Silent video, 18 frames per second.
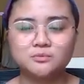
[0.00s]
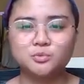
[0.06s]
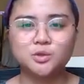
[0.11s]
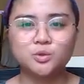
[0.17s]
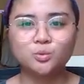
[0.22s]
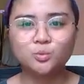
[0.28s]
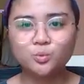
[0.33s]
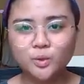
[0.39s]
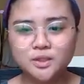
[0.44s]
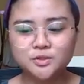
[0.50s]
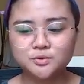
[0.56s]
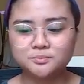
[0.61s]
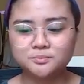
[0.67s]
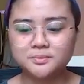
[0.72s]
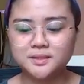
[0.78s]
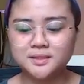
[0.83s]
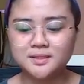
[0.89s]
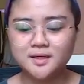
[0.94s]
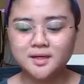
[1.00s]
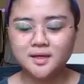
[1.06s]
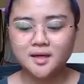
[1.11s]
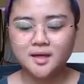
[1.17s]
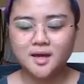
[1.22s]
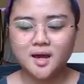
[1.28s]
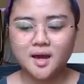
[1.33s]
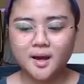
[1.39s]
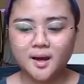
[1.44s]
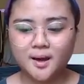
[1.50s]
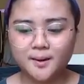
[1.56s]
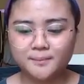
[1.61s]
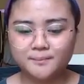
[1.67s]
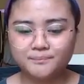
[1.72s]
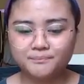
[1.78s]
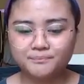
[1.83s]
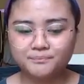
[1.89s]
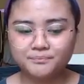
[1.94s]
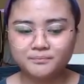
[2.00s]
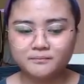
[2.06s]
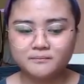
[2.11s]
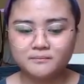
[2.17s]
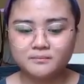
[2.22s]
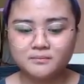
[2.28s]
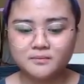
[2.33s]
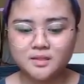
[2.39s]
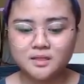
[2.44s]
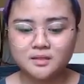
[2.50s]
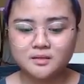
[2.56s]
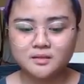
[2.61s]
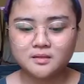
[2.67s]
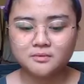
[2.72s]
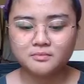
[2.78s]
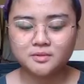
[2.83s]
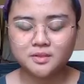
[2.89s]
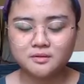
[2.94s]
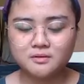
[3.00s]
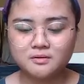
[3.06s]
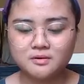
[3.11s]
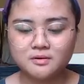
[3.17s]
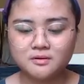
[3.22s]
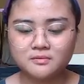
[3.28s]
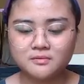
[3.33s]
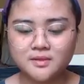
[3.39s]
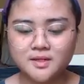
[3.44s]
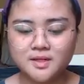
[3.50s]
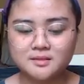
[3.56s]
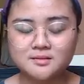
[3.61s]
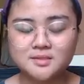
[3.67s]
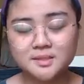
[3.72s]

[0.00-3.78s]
We don't want to be what do you call that,